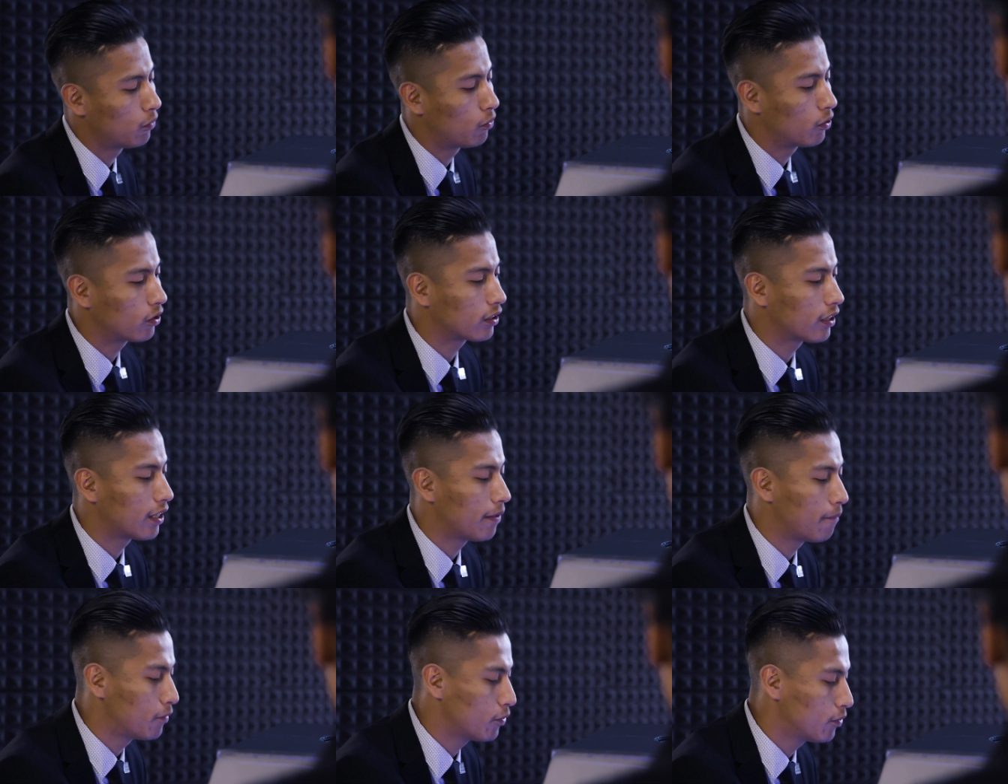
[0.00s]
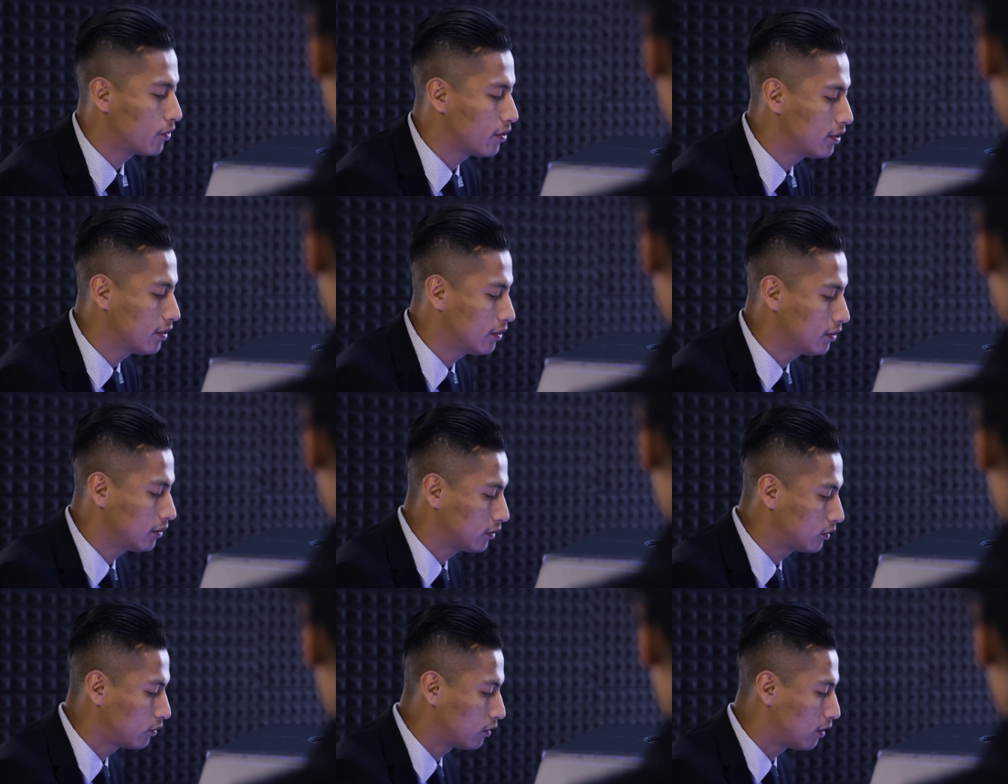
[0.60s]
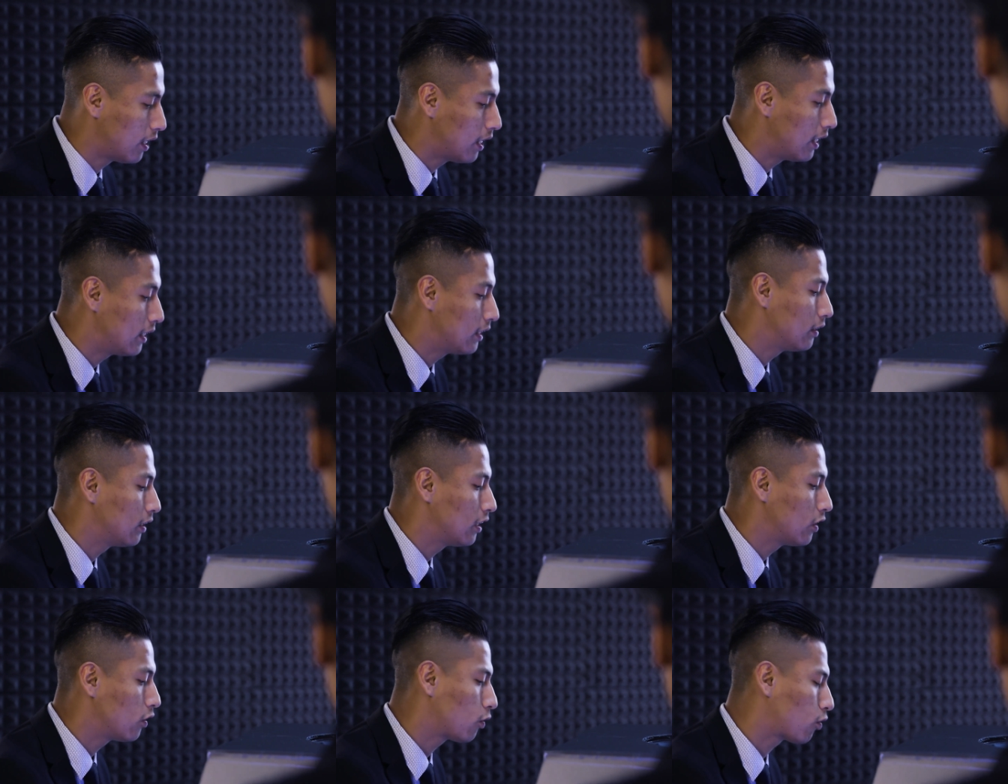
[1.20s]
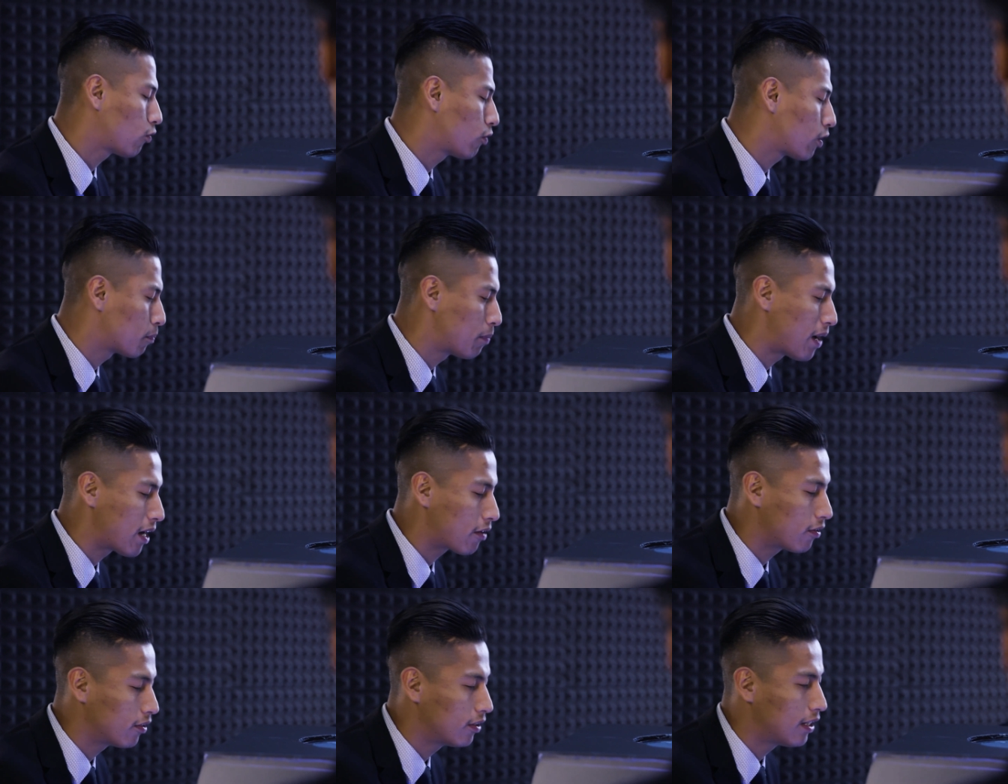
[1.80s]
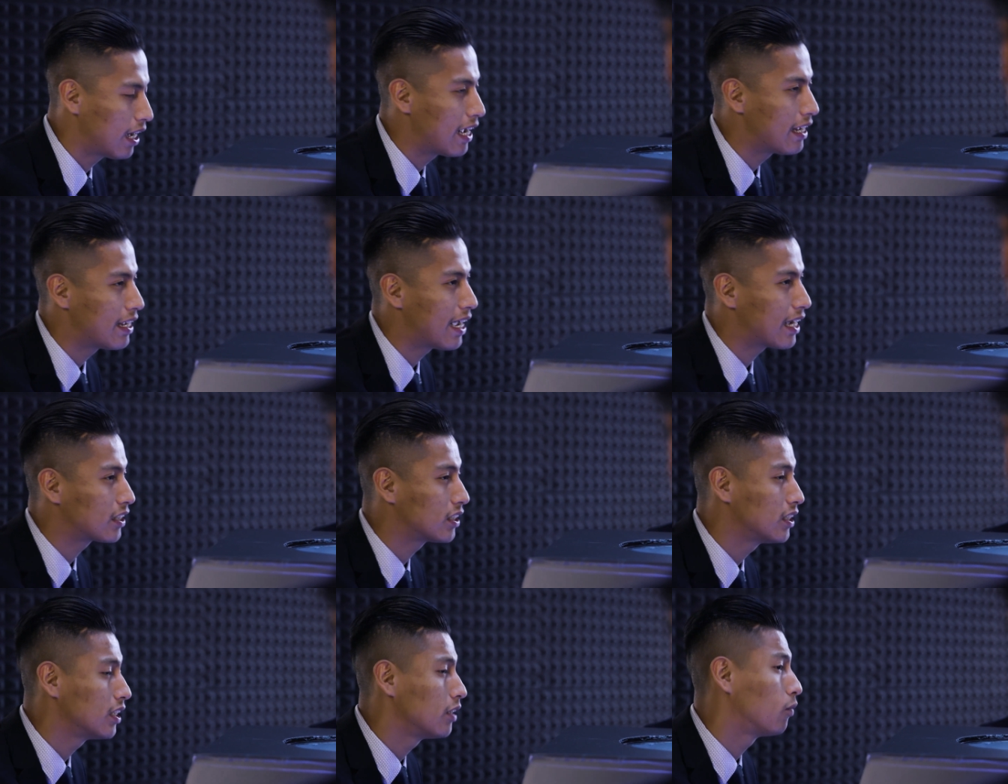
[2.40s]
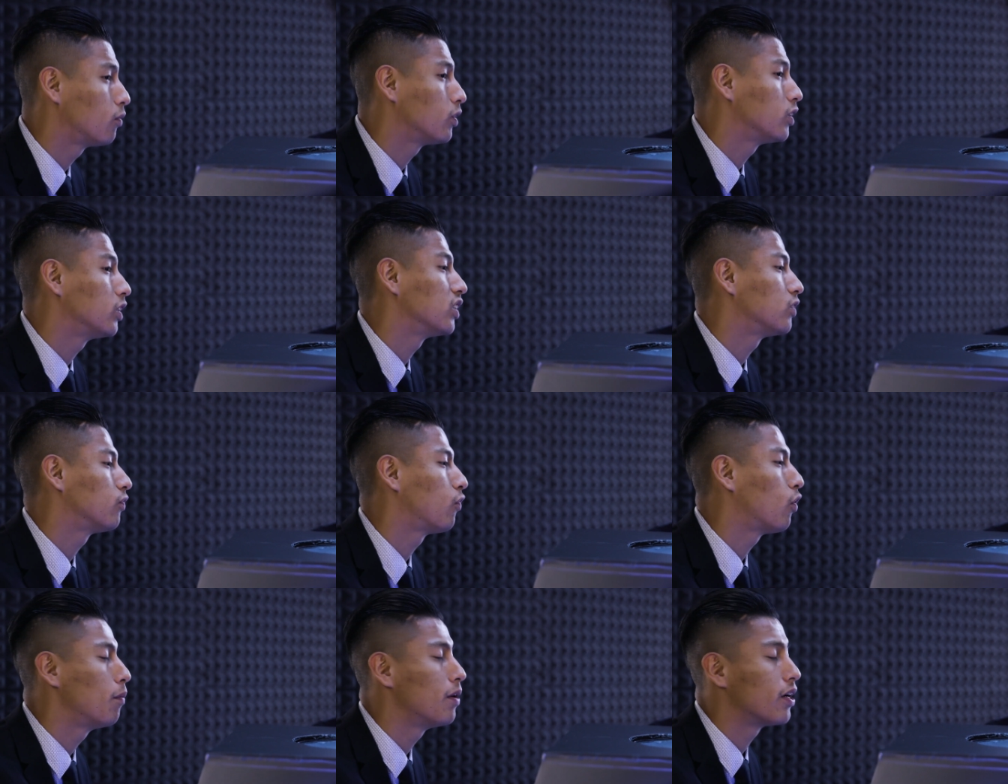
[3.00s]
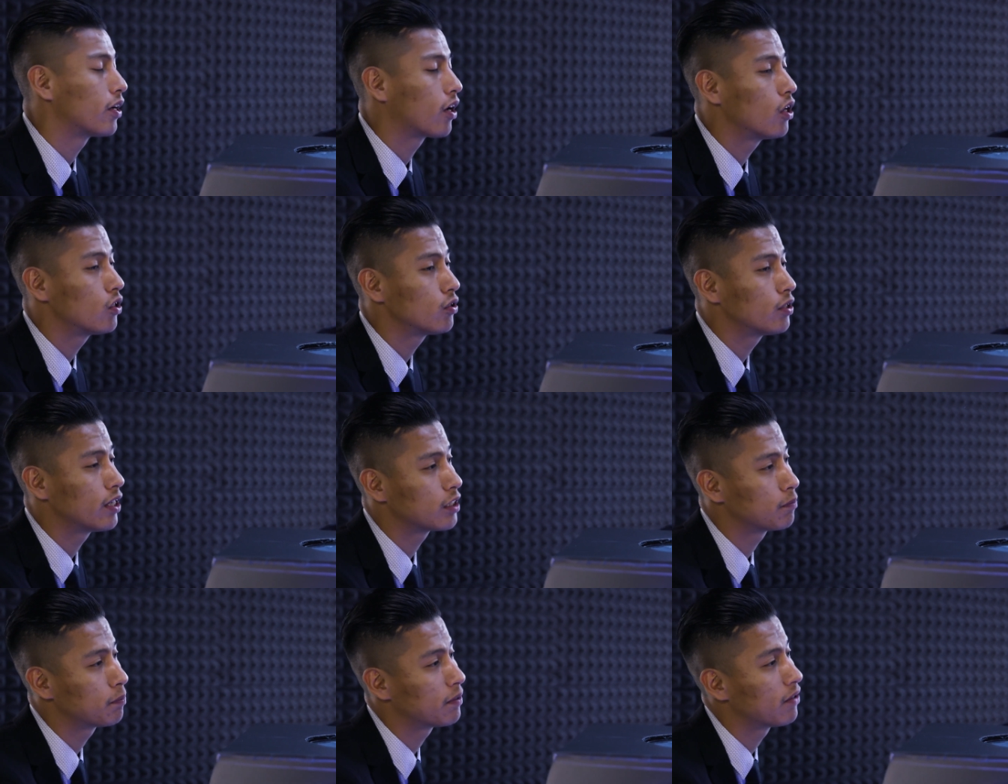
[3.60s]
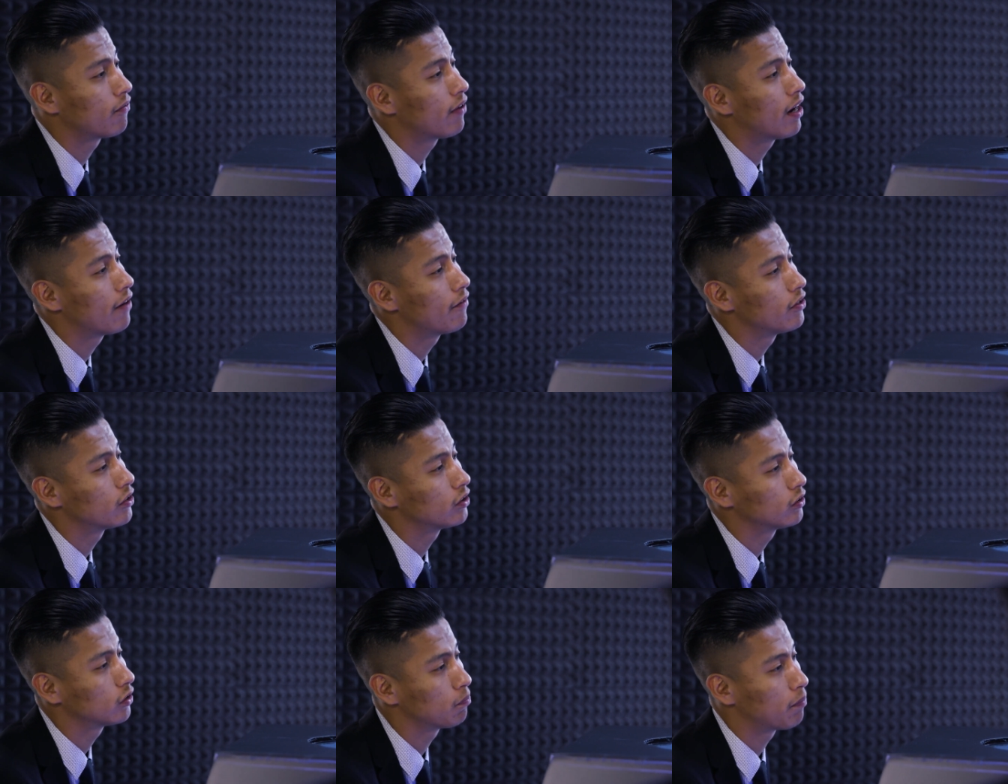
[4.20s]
the work that I'm doing. So little quick background, I actually was formerly incarcerated. I spent 5 years